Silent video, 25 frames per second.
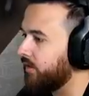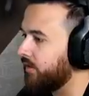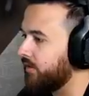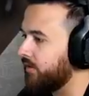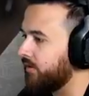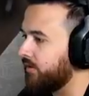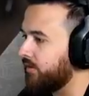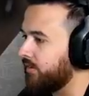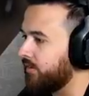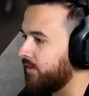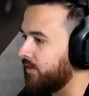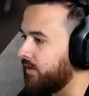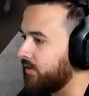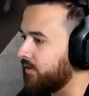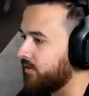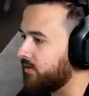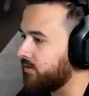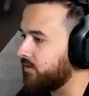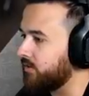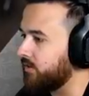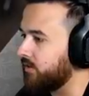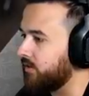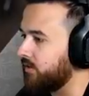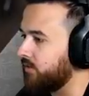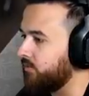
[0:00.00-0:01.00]
I don't think
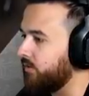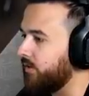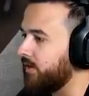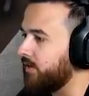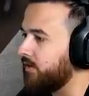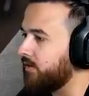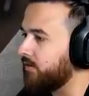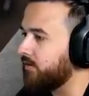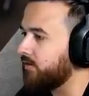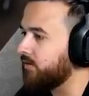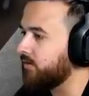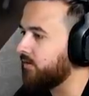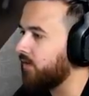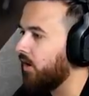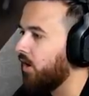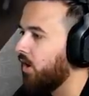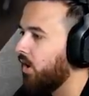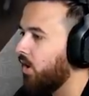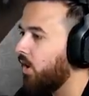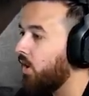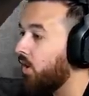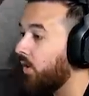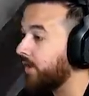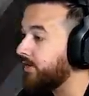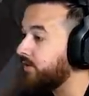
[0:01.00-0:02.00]
so. Wait.
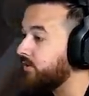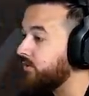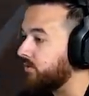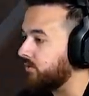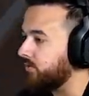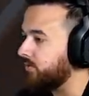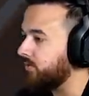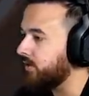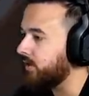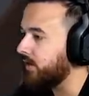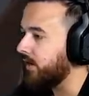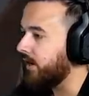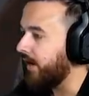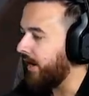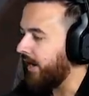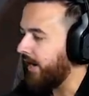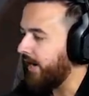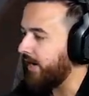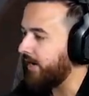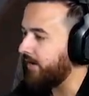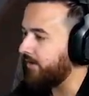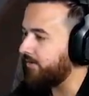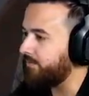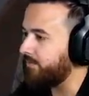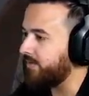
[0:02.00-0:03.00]
Oh, I do.
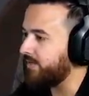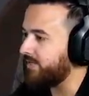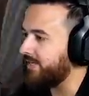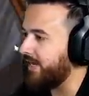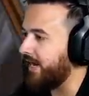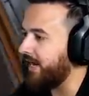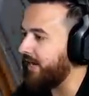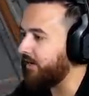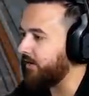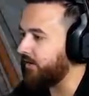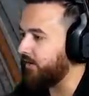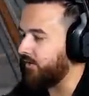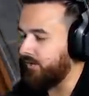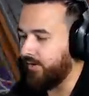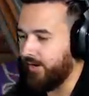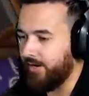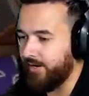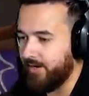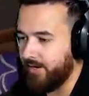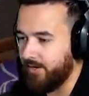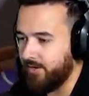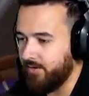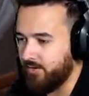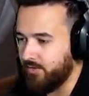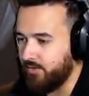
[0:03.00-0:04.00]
And potato,
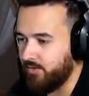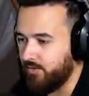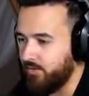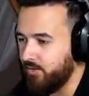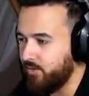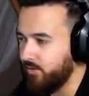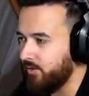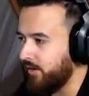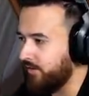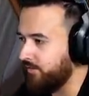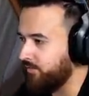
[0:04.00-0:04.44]
and I know you